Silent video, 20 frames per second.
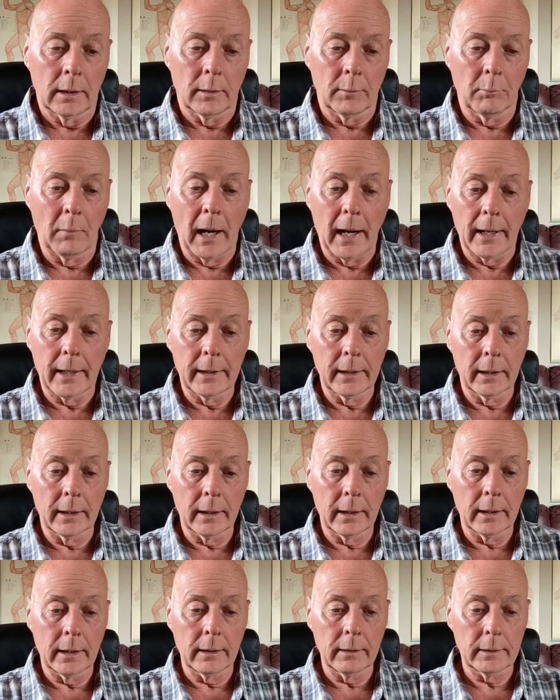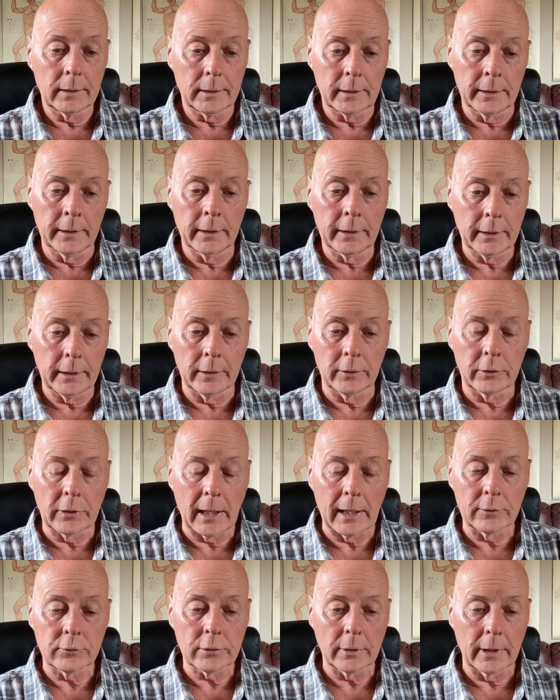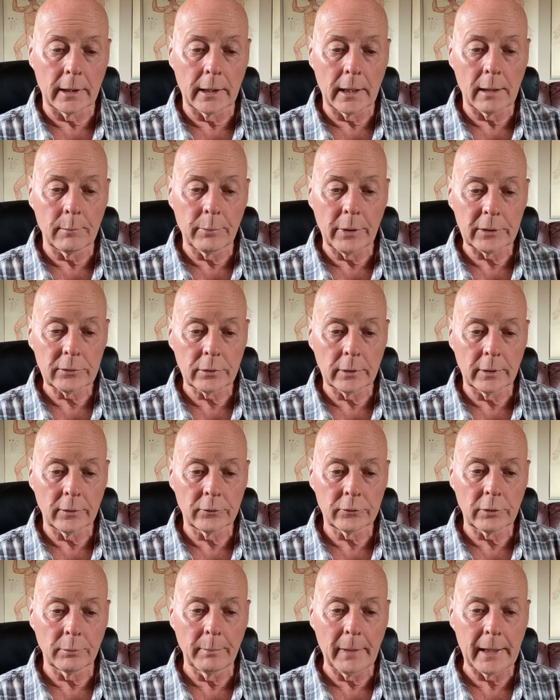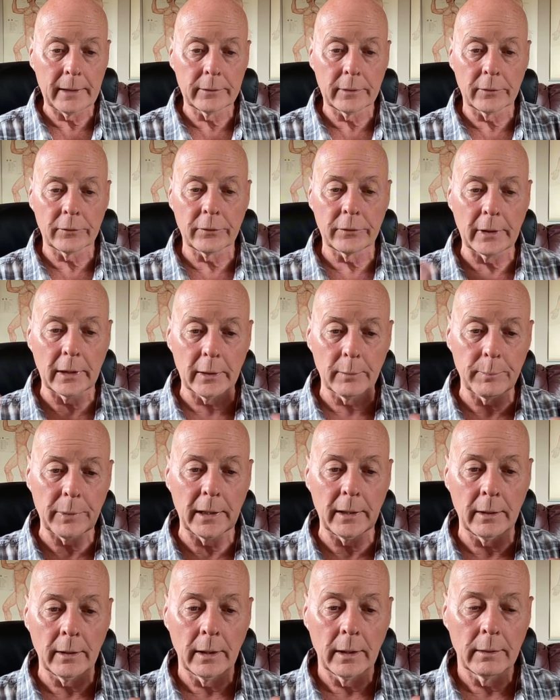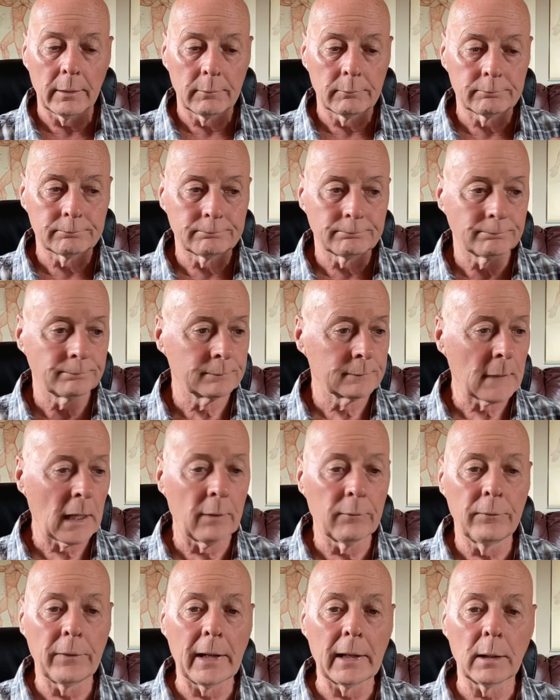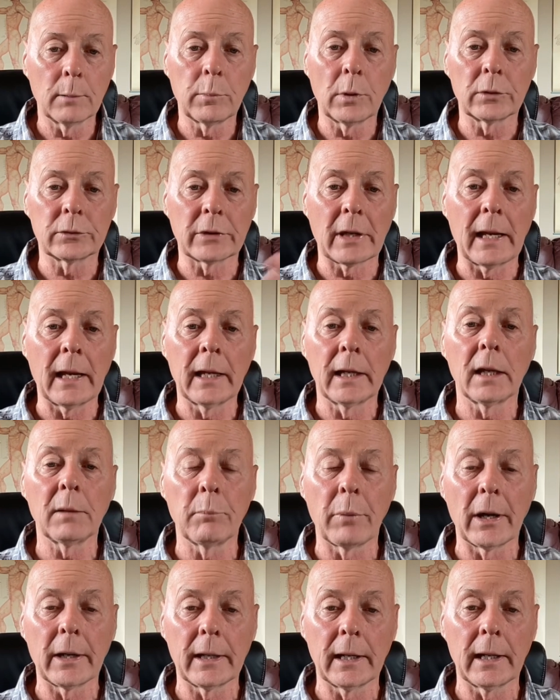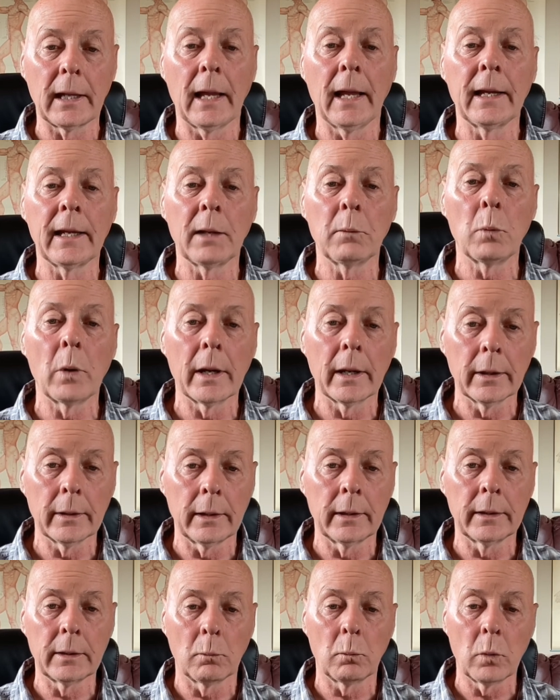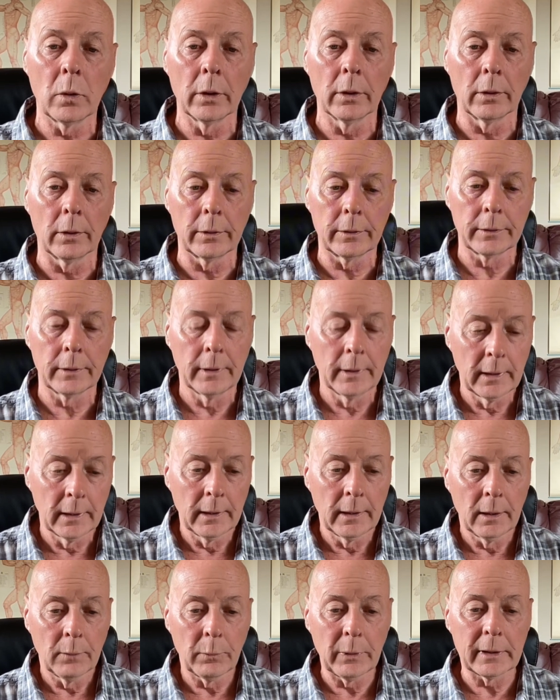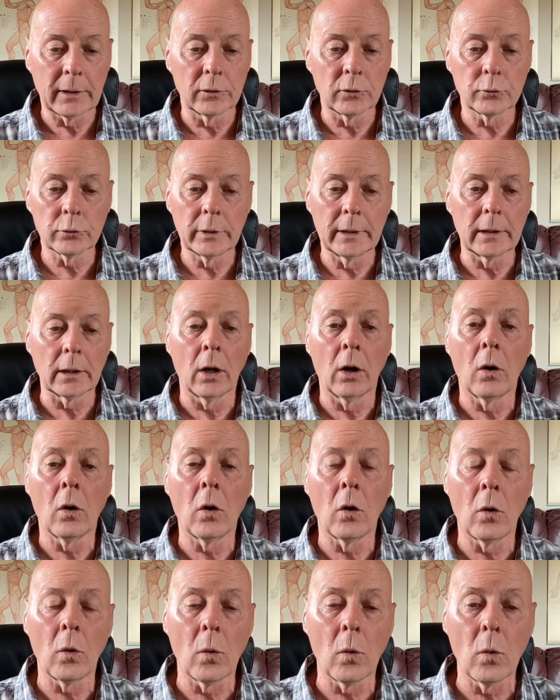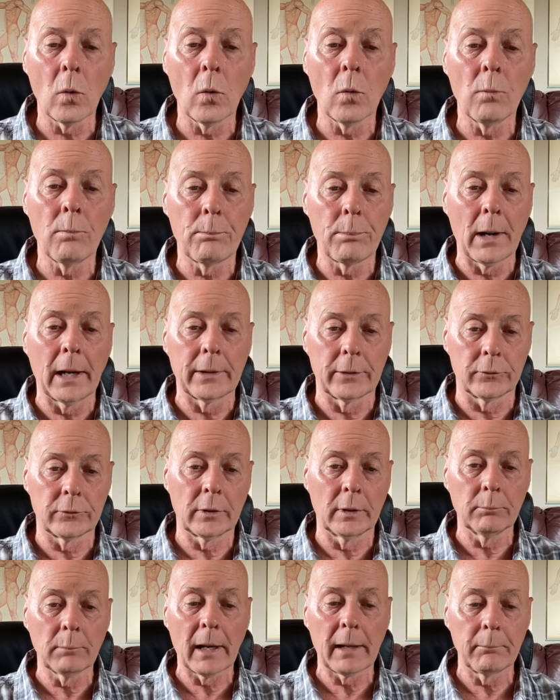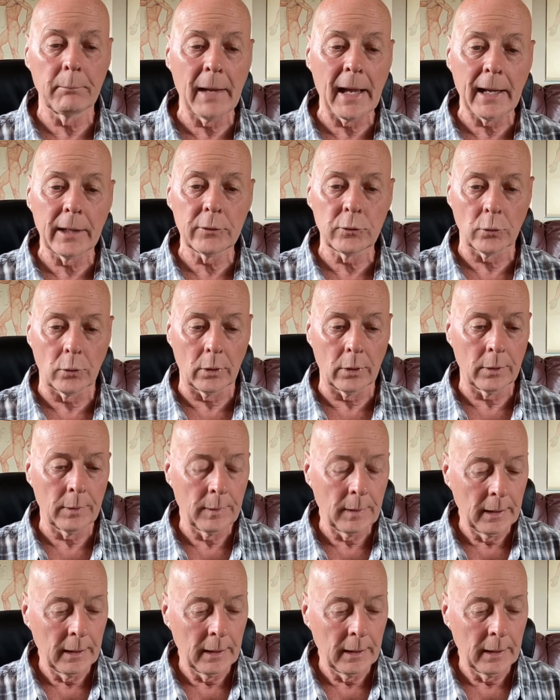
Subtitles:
my intention and ambition is to make this therapy available to anybody, anywhere in the world. We can treat a whole bunch. In my manual,